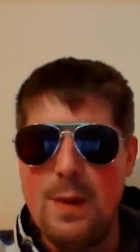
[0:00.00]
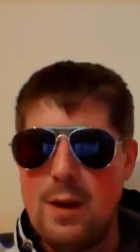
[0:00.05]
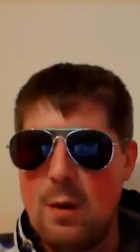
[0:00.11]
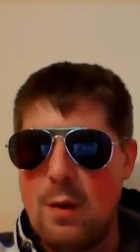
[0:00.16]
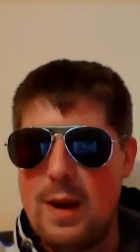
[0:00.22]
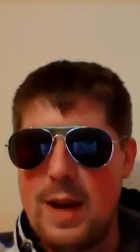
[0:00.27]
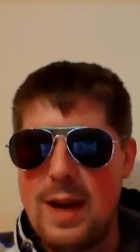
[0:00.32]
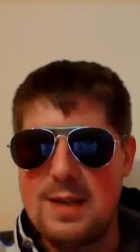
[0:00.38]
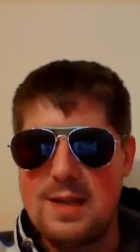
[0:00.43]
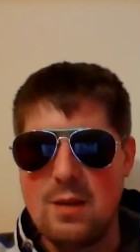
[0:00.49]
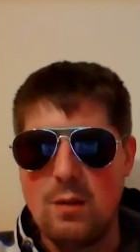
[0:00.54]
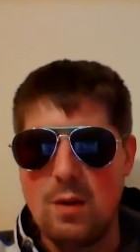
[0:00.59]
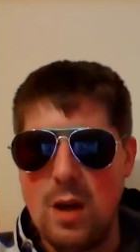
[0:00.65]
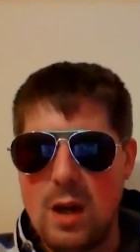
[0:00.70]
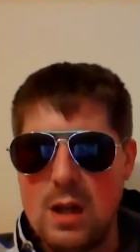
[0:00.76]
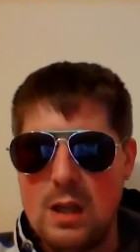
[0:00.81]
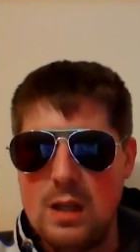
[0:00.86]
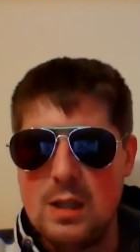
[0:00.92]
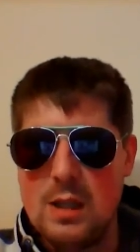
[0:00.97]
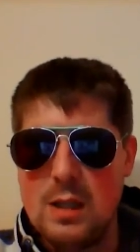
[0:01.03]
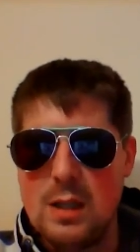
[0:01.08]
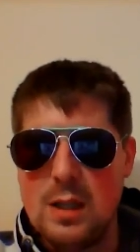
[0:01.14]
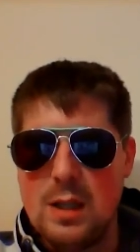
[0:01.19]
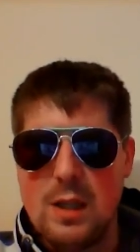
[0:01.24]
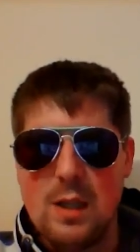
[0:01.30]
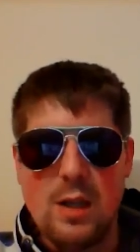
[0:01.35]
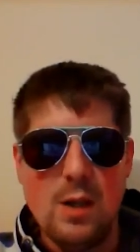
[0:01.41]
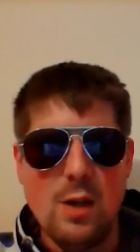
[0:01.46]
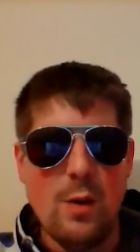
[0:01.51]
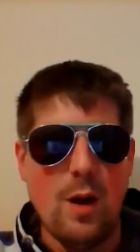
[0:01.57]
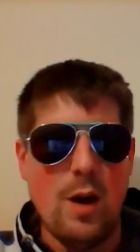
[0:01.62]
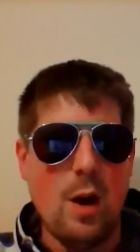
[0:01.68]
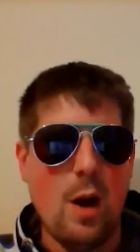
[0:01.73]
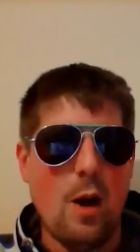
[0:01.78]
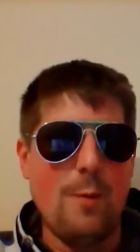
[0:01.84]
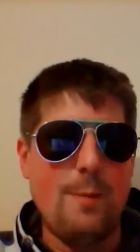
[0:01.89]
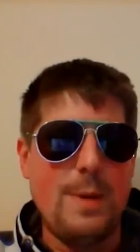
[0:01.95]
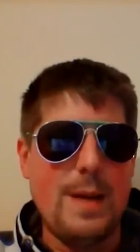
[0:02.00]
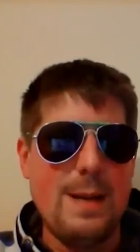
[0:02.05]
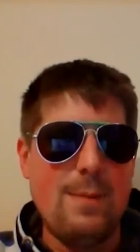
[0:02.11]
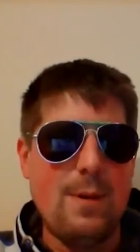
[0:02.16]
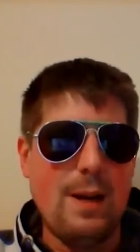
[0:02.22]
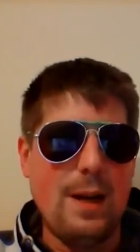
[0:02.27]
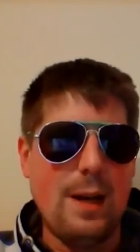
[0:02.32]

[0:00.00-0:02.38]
middleweight, as it were, who a lot of people,